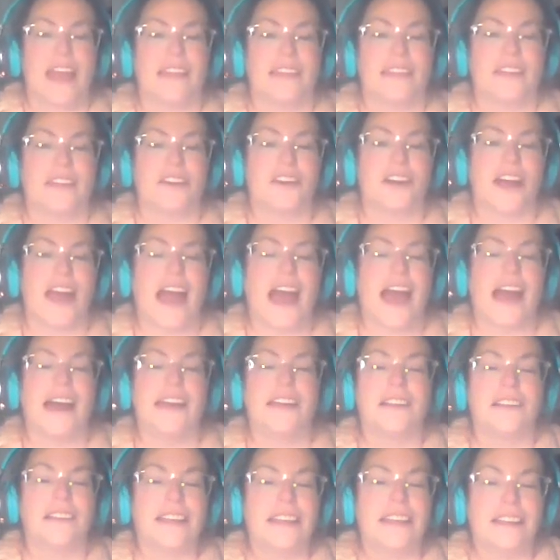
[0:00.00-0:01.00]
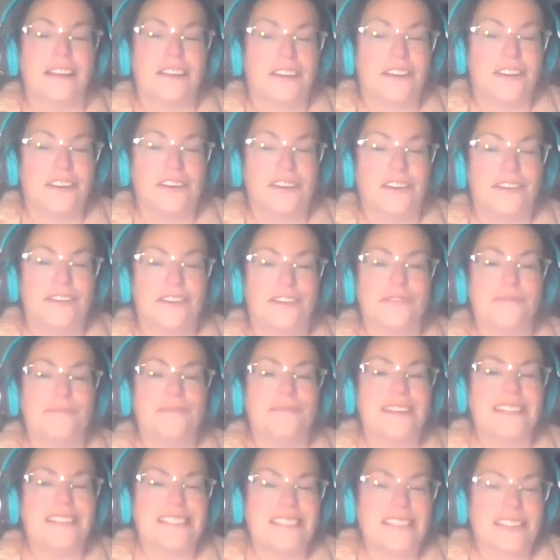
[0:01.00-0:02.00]
they're analytical, they're
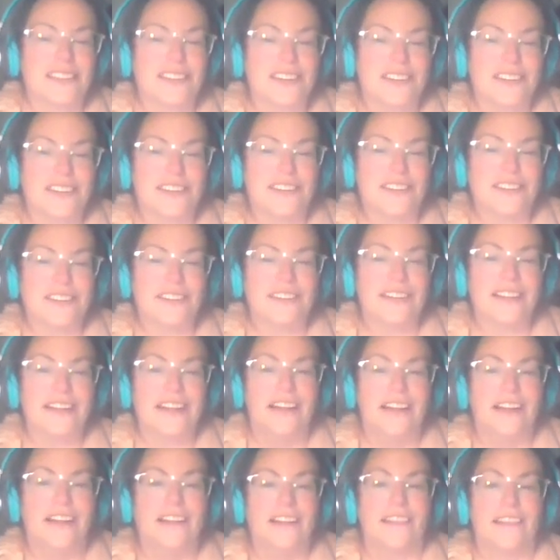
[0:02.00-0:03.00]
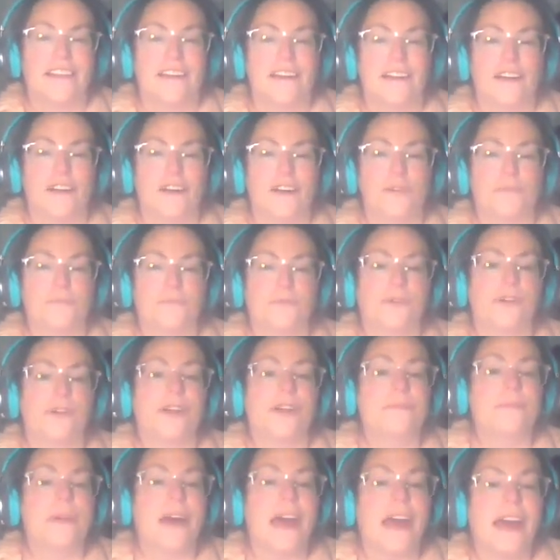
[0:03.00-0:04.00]
mystical, they're
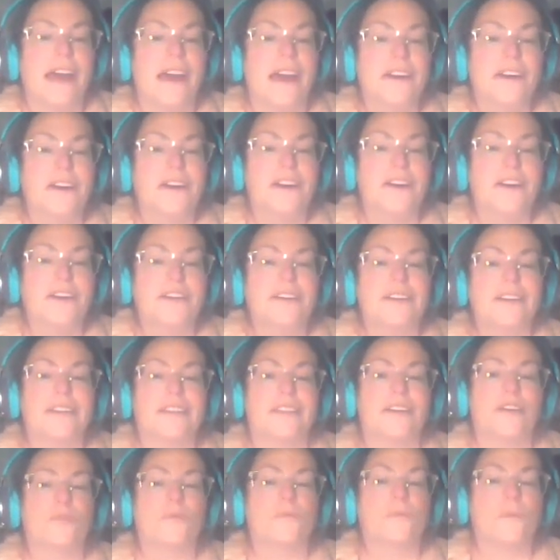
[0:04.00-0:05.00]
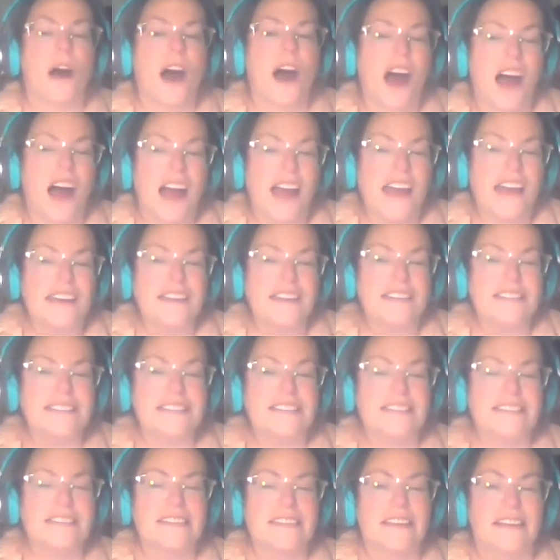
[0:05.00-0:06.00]
prepared, they're
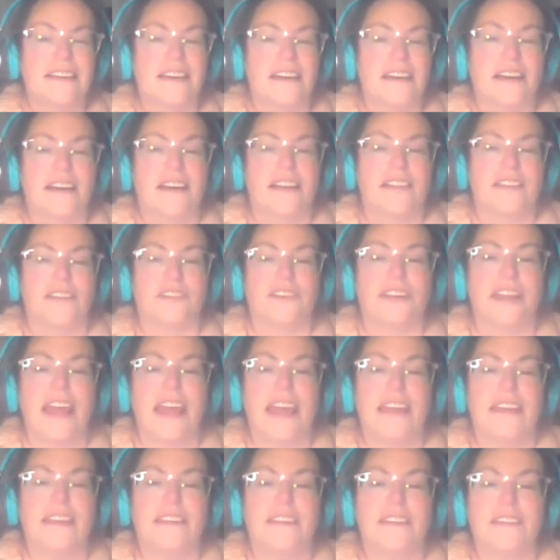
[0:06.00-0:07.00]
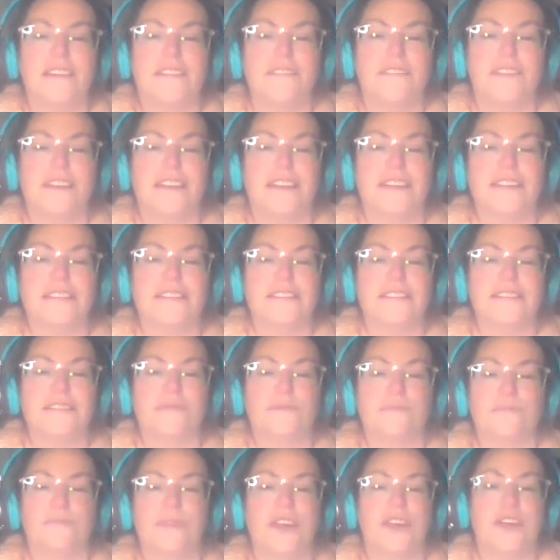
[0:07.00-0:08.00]
wise. Their negative is
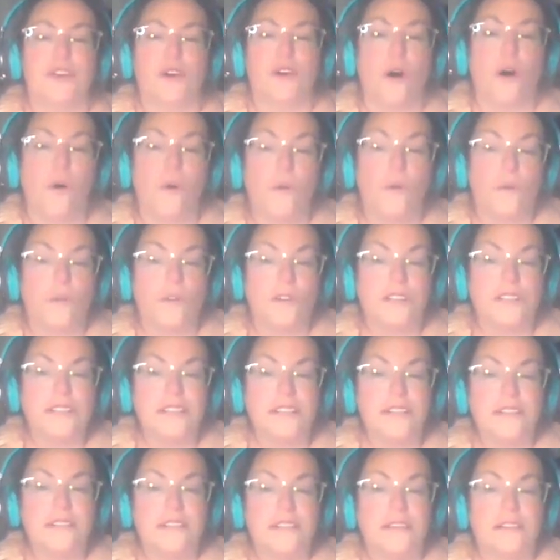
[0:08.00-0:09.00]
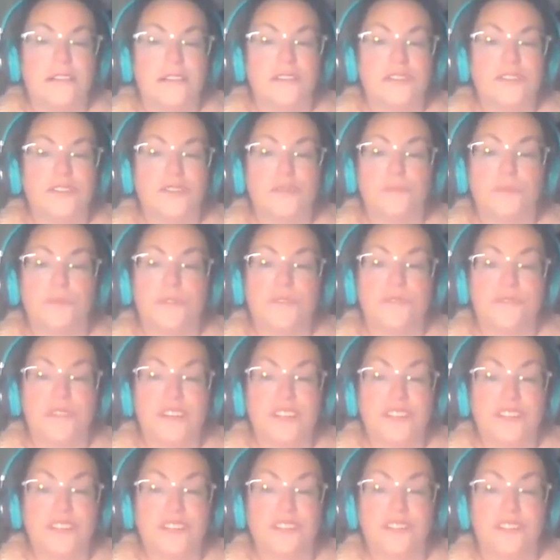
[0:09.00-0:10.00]
being cold,
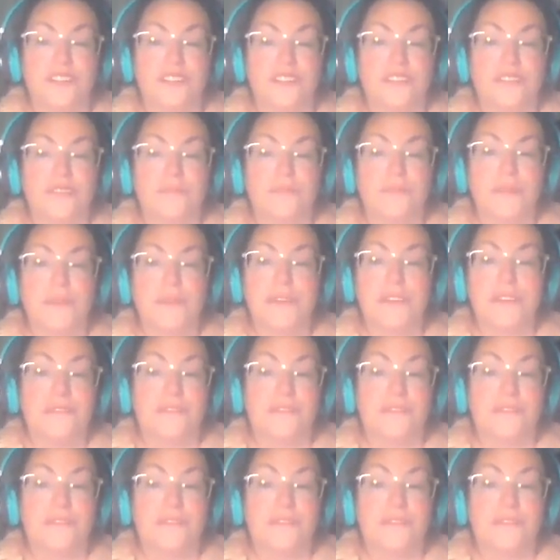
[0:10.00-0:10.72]
superficial, maybe